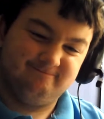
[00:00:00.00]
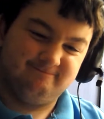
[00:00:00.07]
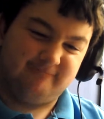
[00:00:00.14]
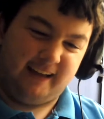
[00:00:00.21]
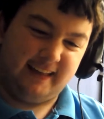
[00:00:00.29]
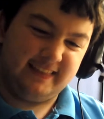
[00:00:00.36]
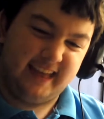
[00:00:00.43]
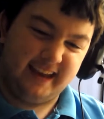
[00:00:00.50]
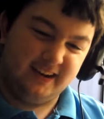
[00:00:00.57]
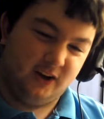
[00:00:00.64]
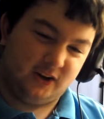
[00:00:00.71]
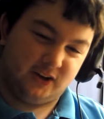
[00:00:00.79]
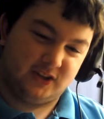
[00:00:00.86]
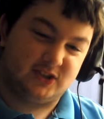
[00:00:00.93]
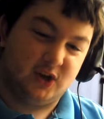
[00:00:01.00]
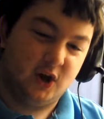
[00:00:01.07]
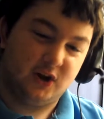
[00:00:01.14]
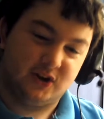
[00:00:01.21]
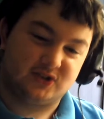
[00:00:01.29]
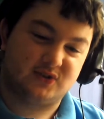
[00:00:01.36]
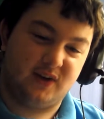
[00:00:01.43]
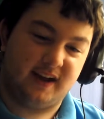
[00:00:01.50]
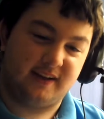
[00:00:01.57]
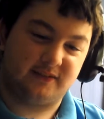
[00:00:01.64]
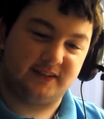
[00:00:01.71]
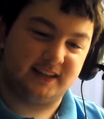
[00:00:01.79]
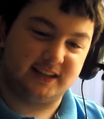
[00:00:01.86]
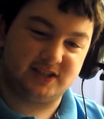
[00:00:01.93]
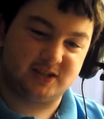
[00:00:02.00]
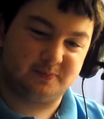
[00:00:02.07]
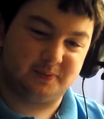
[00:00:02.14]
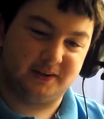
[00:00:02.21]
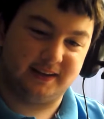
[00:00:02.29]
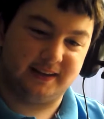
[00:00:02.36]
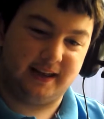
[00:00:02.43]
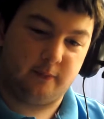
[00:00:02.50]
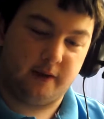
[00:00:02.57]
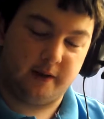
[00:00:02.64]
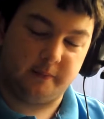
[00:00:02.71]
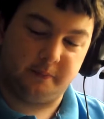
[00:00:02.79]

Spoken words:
and they're not as good as Kraven. Let's just put it that way.